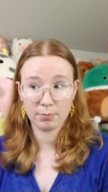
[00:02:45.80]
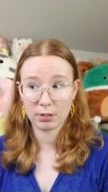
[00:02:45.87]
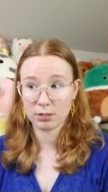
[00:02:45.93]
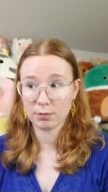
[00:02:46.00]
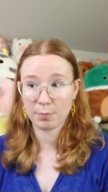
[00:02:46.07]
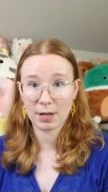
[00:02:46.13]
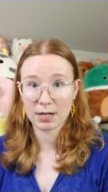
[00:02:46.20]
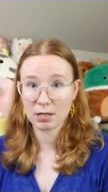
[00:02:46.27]

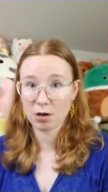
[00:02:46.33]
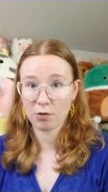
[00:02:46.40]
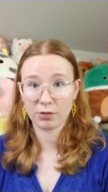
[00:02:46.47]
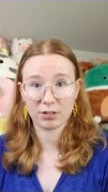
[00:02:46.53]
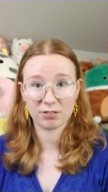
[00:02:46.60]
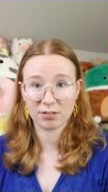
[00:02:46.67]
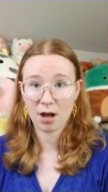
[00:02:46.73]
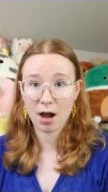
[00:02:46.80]
depending on
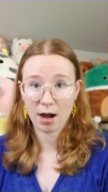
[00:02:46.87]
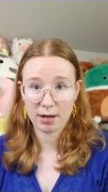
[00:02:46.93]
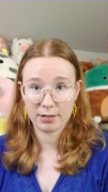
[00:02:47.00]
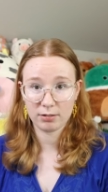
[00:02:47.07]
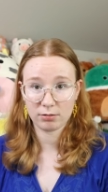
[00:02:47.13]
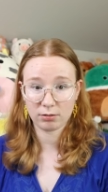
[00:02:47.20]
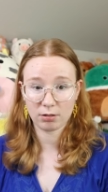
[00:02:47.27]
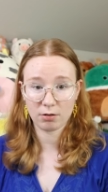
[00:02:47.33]
the
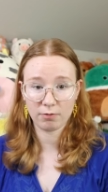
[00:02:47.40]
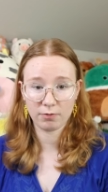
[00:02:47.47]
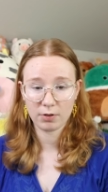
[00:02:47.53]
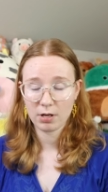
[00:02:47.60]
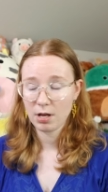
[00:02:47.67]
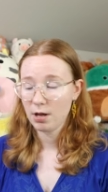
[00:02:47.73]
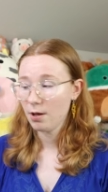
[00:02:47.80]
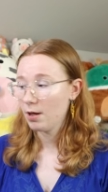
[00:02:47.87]
size of,
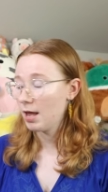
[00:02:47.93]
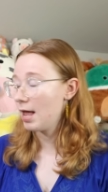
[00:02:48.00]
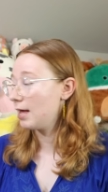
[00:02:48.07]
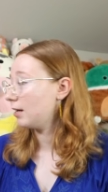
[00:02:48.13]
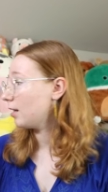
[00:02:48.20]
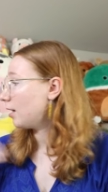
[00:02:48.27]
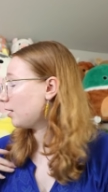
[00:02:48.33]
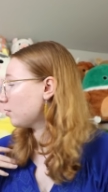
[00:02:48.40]

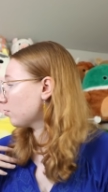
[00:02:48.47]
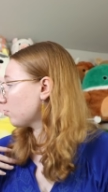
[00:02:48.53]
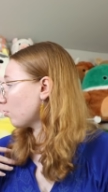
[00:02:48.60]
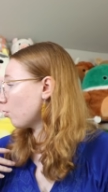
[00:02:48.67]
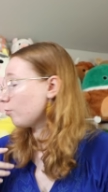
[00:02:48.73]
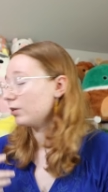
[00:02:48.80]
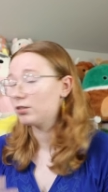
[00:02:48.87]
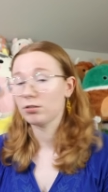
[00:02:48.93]
and, and
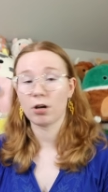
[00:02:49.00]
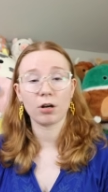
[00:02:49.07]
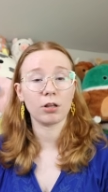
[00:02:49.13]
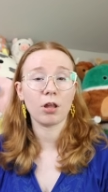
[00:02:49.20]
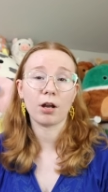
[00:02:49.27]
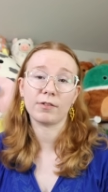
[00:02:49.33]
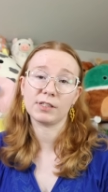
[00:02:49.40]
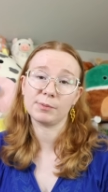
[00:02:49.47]
so it's not a
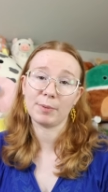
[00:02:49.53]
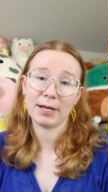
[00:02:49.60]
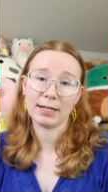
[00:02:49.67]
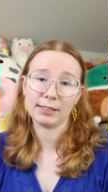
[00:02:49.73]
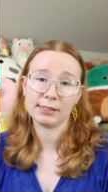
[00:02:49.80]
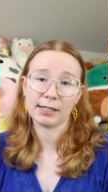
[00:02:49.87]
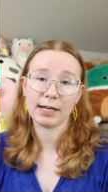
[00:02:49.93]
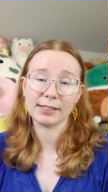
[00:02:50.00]
lot of
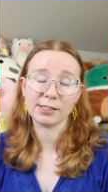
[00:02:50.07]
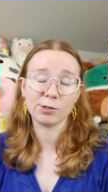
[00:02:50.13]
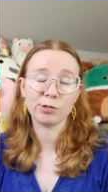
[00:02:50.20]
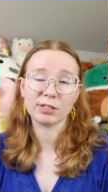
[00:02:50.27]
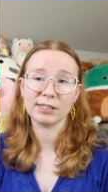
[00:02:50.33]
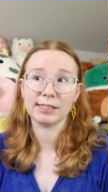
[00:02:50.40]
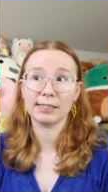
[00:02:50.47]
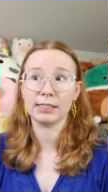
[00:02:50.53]
space, as you
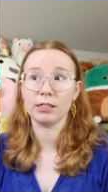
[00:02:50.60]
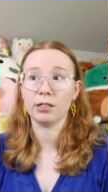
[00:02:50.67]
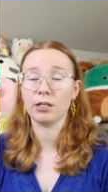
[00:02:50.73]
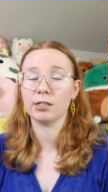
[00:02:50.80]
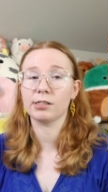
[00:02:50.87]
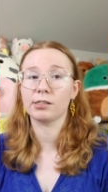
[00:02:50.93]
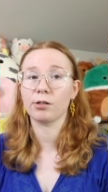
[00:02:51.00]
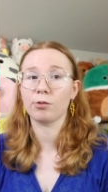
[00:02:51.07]
can see.
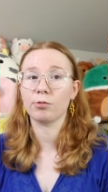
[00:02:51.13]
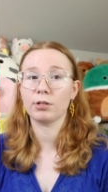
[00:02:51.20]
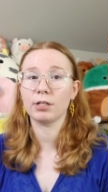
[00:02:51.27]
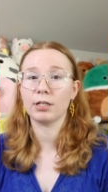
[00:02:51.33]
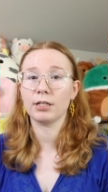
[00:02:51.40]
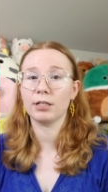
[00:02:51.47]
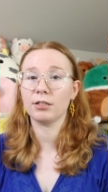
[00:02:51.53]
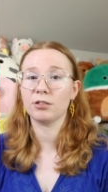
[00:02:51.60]
So
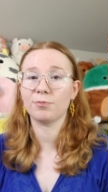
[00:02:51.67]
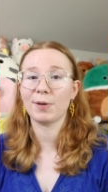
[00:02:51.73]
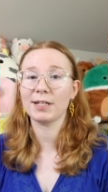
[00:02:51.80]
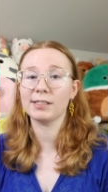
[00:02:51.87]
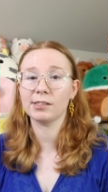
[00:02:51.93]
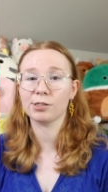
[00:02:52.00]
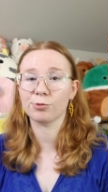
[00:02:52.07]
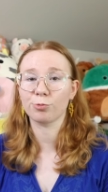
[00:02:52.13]

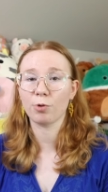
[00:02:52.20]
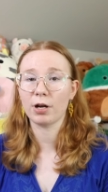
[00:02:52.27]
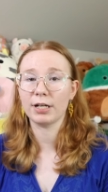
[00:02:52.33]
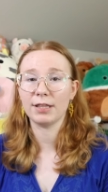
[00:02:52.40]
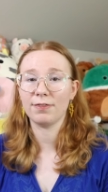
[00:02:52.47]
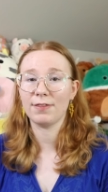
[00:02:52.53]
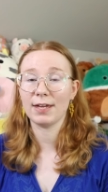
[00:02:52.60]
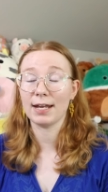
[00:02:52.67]
space is
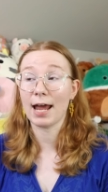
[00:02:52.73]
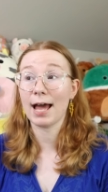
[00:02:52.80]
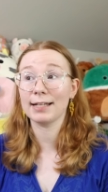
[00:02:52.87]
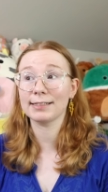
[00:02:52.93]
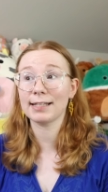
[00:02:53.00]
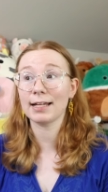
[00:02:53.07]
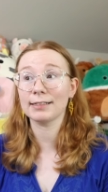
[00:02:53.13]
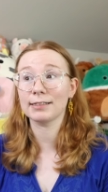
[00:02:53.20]
running thin.
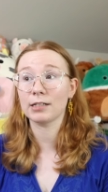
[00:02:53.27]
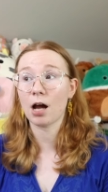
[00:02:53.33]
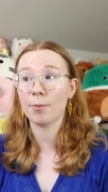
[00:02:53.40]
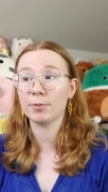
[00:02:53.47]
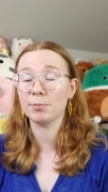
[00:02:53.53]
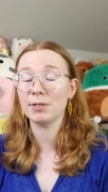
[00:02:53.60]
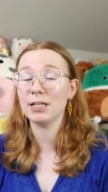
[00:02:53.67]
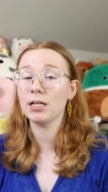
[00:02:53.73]
Has that
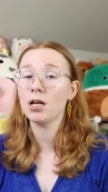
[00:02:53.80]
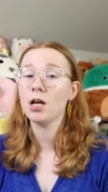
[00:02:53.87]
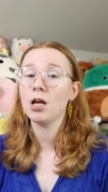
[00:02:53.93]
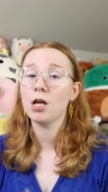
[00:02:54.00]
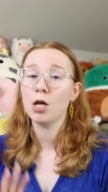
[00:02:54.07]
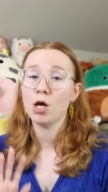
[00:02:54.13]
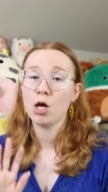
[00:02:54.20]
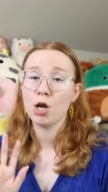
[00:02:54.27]
stopped me?
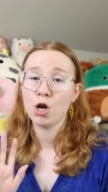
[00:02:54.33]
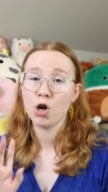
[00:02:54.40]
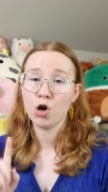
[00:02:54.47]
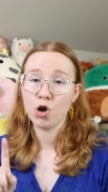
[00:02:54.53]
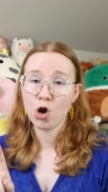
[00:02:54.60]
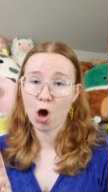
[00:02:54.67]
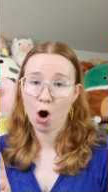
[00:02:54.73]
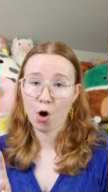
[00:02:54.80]

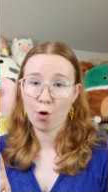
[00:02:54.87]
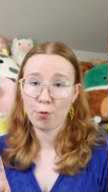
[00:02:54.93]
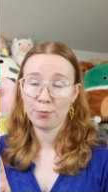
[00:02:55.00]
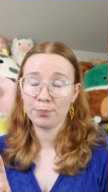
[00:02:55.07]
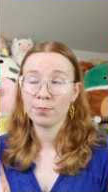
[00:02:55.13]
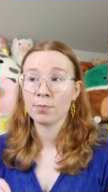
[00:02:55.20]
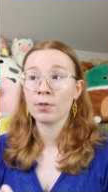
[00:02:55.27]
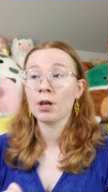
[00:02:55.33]
No.
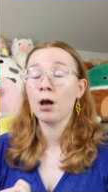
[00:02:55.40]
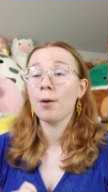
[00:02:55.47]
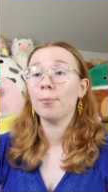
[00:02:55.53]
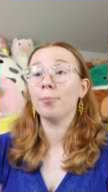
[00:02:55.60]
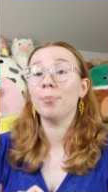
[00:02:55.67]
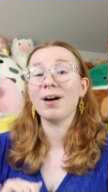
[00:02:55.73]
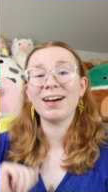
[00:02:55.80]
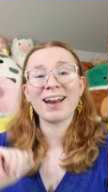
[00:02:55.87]

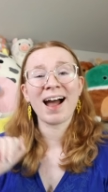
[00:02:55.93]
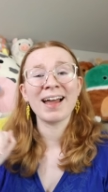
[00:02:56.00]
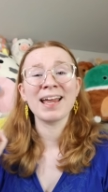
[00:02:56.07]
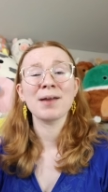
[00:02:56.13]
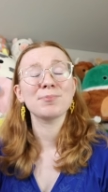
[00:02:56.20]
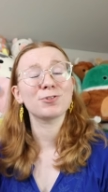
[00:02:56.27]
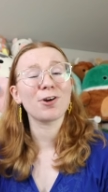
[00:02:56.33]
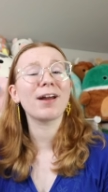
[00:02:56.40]
But I
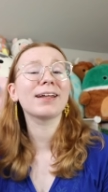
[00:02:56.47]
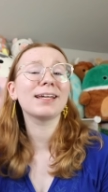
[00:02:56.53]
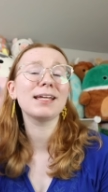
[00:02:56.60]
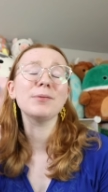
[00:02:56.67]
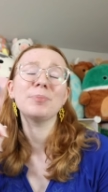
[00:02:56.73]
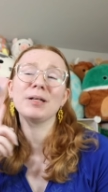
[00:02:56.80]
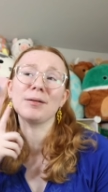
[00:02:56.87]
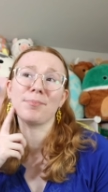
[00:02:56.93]
am trying to
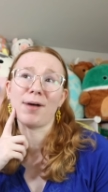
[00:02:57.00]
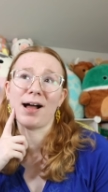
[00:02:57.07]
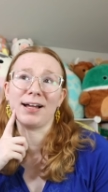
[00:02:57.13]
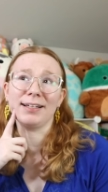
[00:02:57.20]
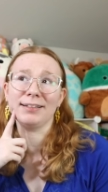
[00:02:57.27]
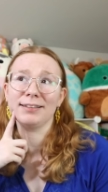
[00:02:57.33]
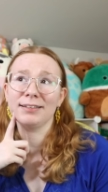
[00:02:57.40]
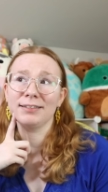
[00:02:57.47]
keep it in
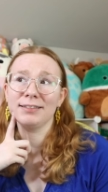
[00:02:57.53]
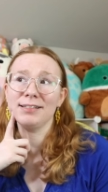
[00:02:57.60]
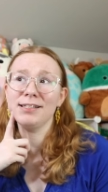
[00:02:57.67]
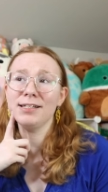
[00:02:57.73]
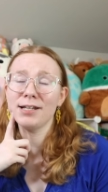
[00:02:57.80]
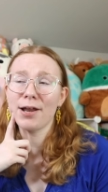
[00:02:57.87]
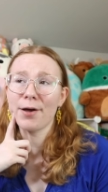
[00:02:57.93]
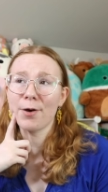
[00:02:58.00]
mind,
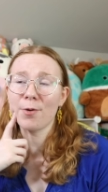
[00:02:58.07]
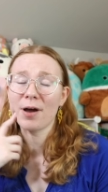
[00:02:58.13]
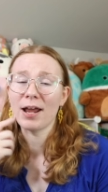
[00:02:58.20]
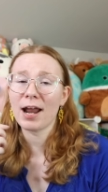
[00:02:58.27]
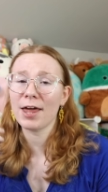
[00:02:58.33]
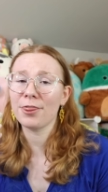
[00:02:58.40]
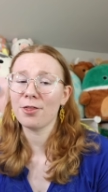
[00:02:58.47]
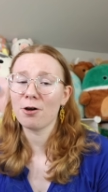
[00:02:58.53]
you know,
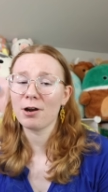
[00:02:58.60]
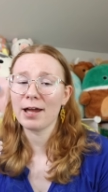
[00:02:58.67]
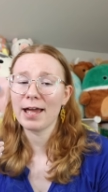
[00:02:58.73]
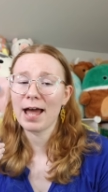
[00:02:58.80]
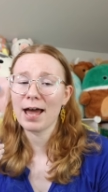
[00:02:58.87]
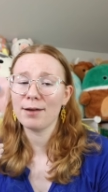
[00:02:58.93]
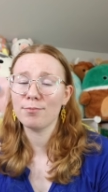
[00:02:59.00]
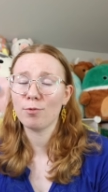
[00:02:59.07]
and I thought I
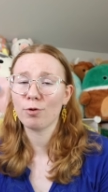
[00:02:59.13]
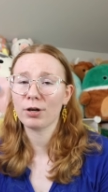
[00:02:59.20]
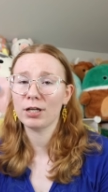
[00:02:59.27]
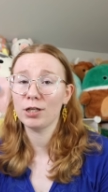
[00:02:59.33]
had more